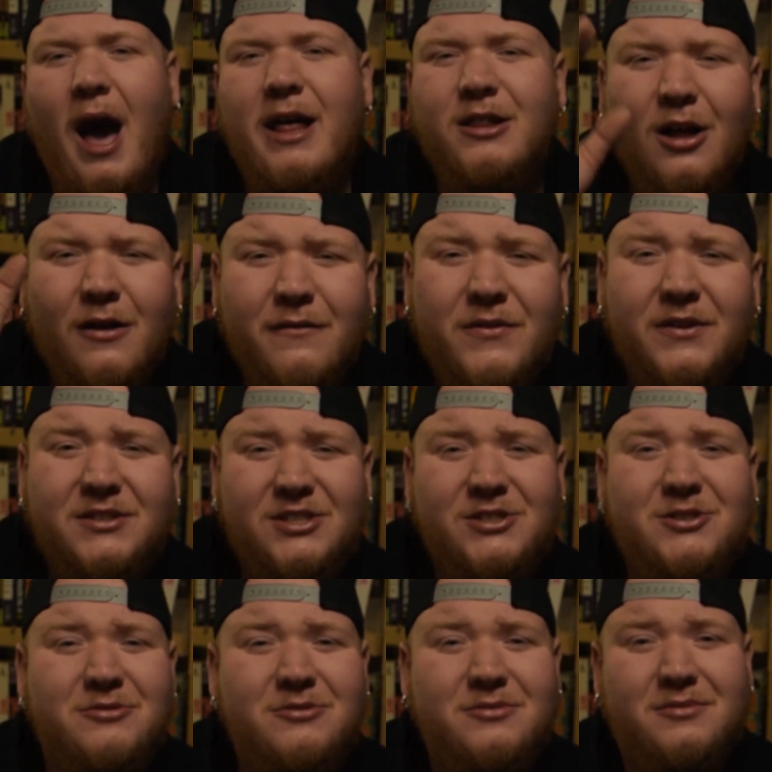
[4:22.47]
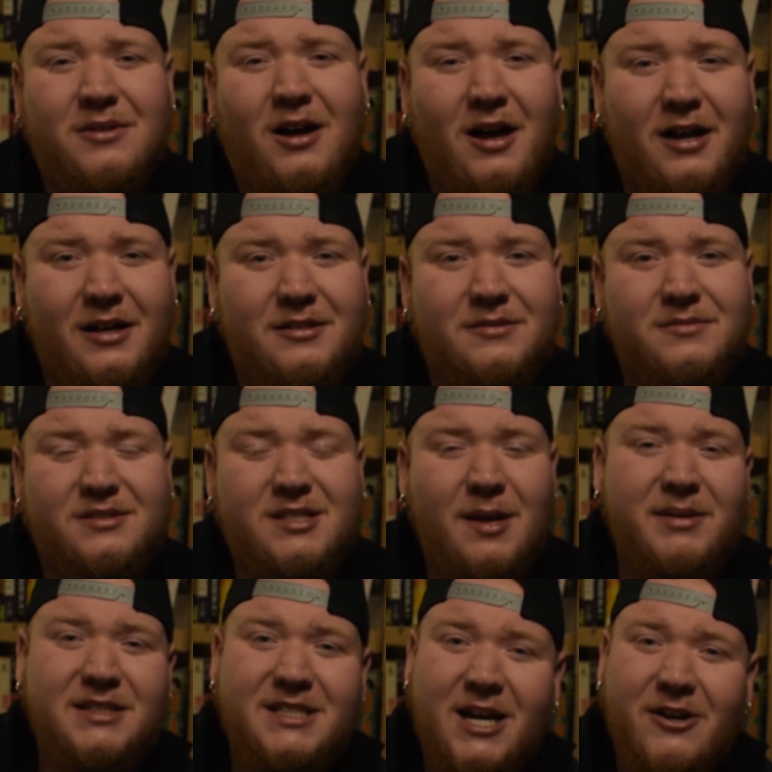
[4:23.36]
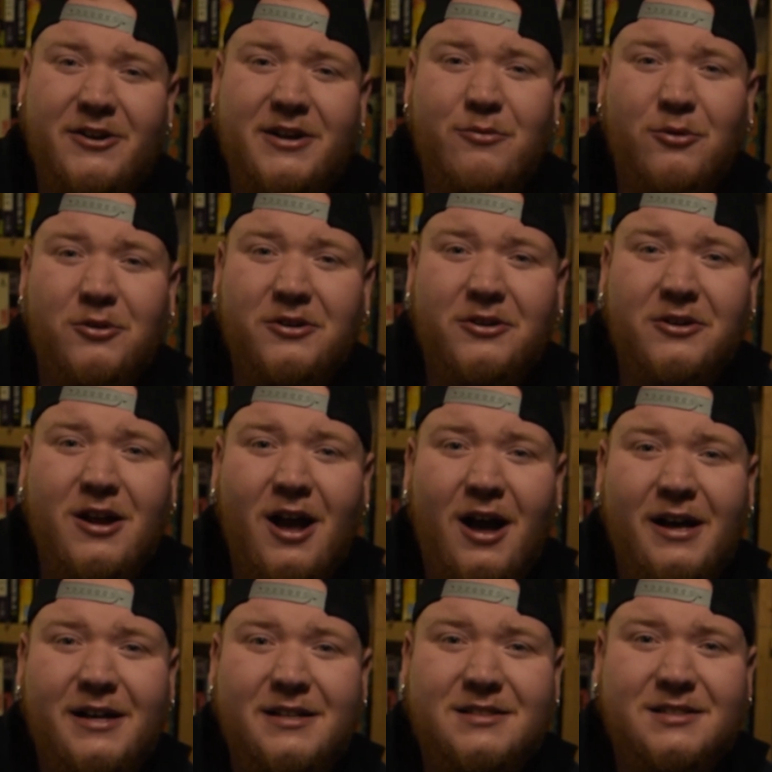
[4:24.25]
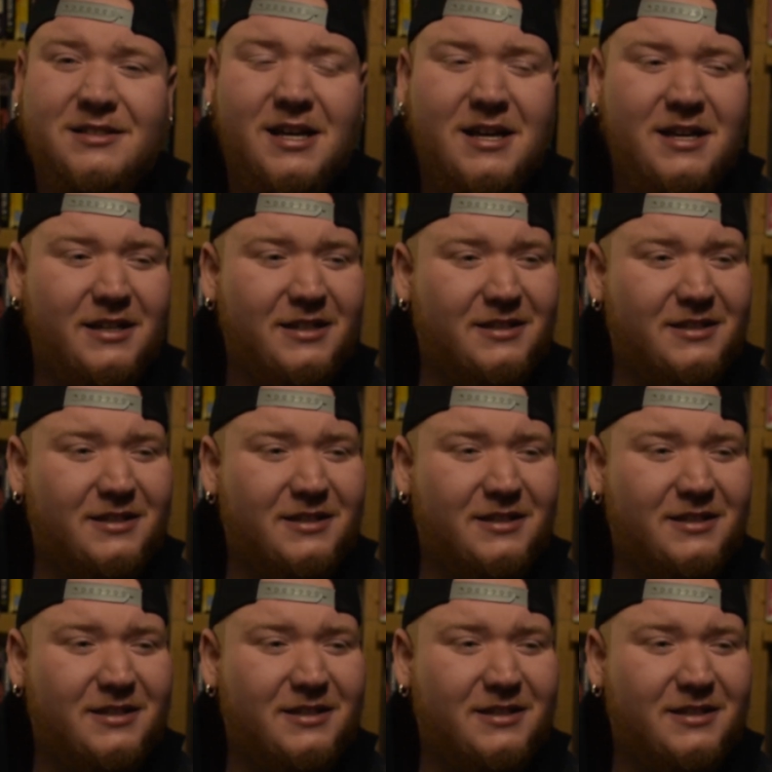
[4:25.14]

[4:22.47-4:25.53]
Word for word: I love the two uh, cemetery worker guys.